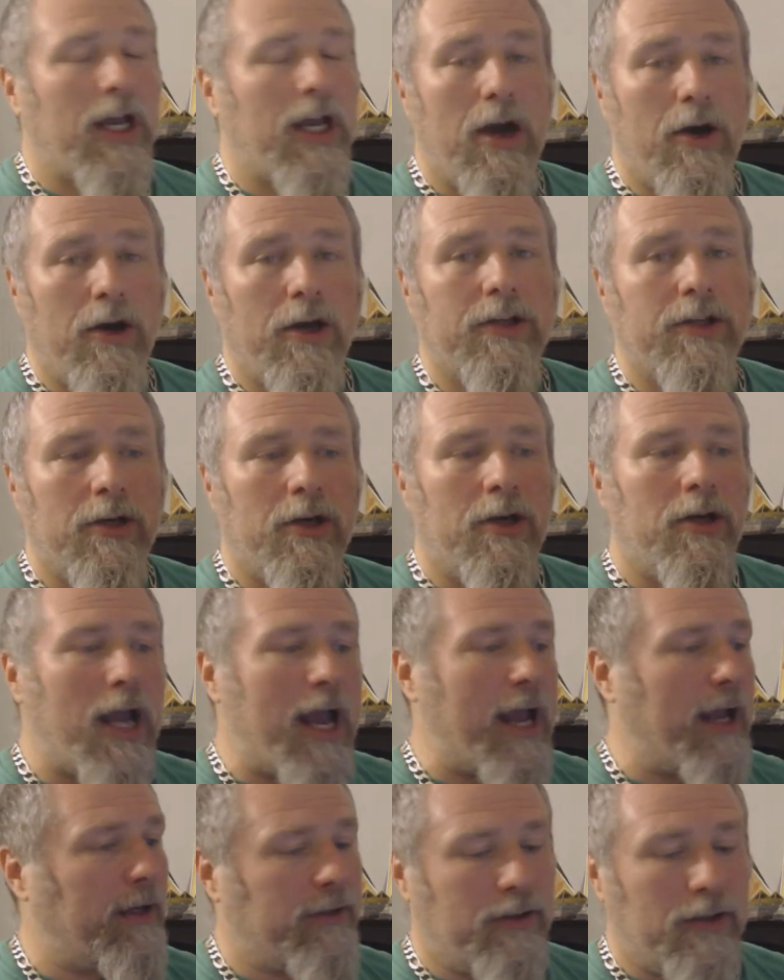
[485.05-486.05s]
the character,
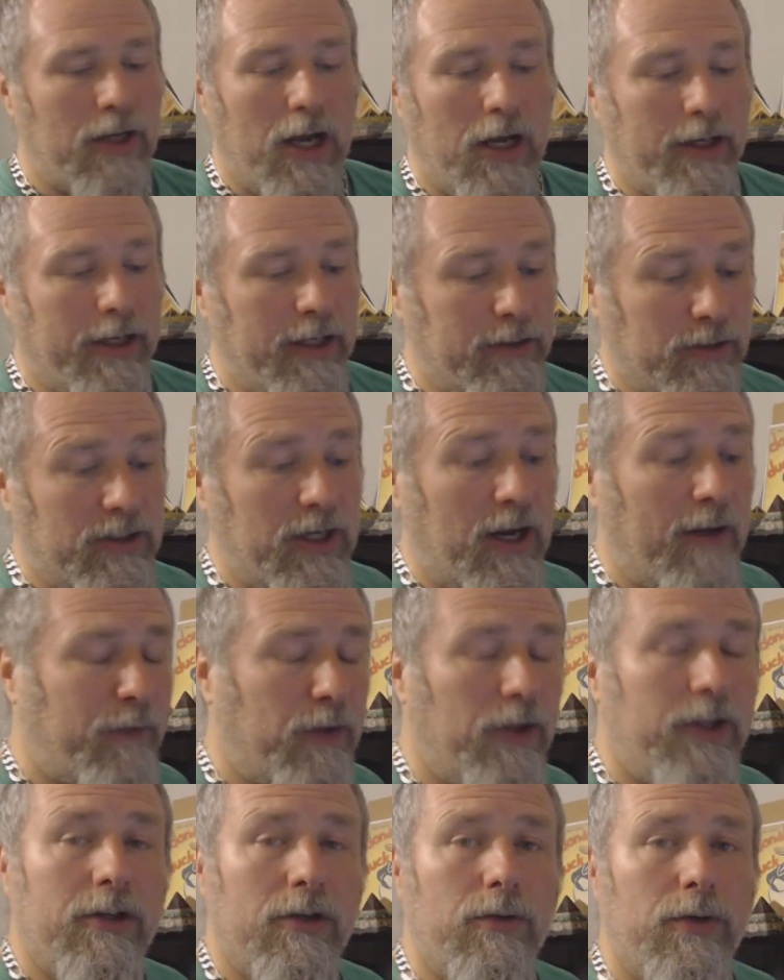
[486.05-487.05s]
and uh, it
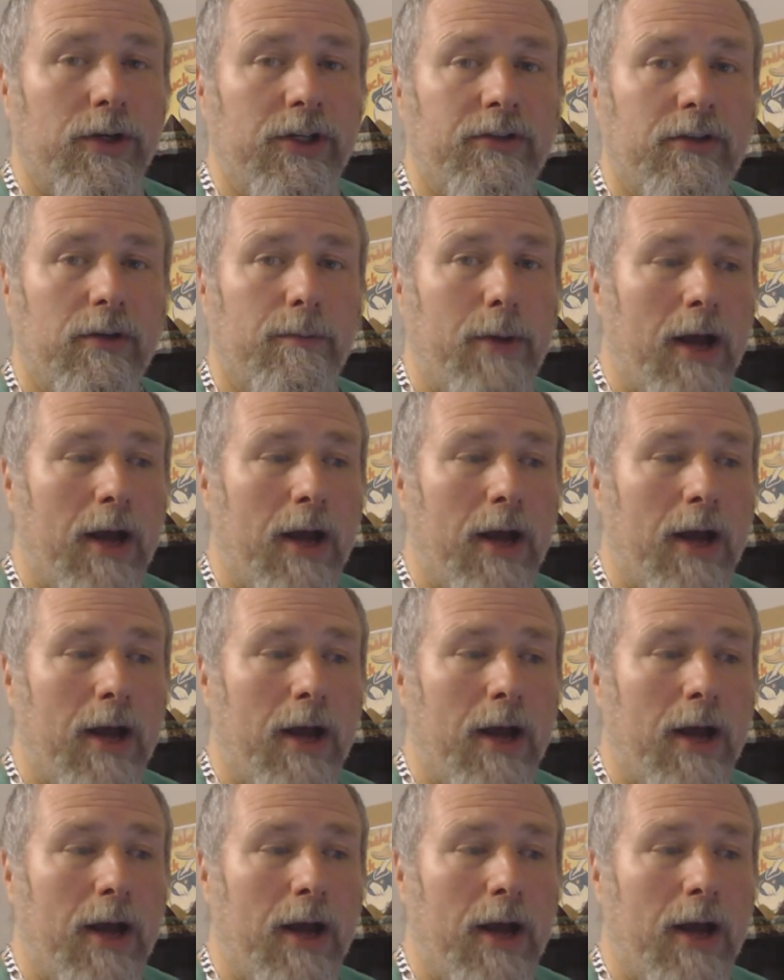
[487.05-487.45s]
definitely increased the